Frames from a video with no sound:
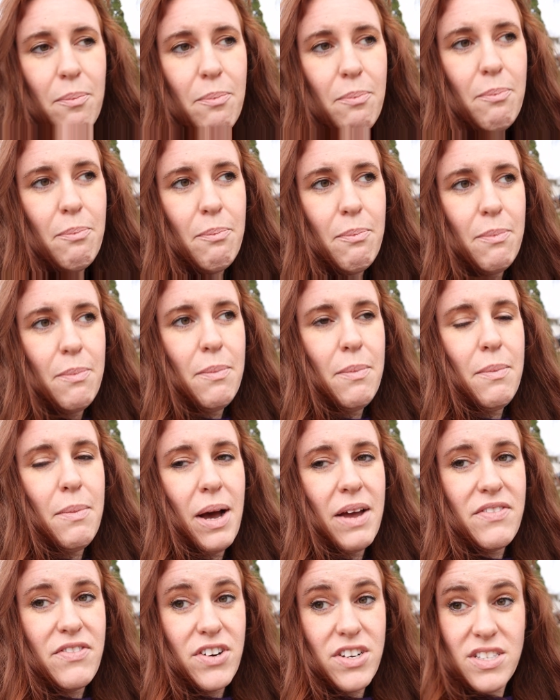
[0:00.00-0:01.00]

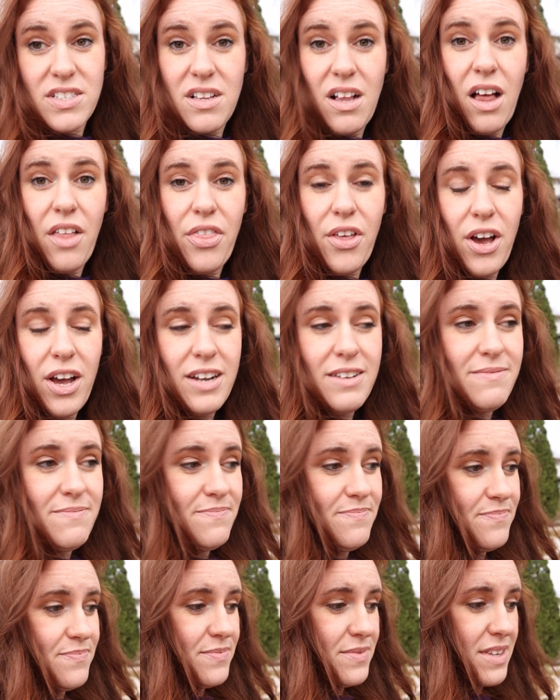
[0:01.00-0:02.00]
my freeze cloth on
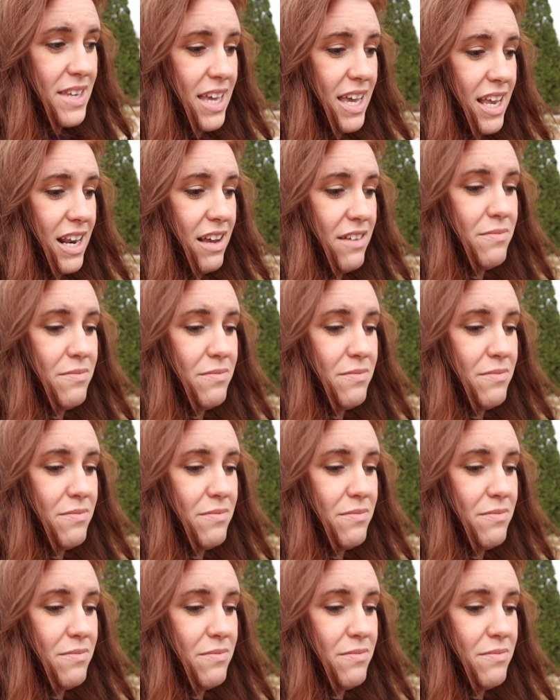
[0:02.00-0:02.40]
and